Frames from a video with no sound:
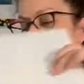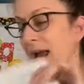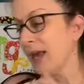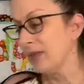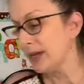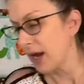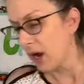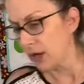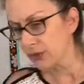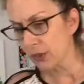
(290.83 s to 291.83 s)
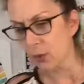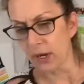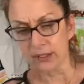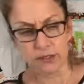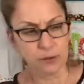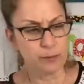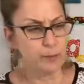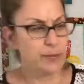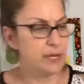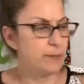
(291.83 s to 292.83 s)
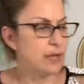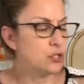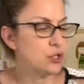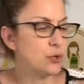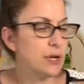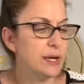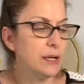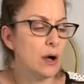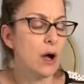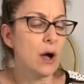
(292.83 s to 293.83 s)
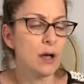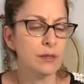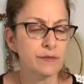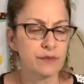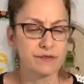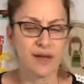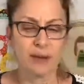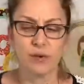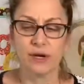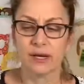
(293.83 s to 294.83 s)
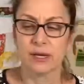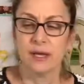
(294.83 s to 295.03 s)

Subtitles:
and then I also want to be measuring all of the fabric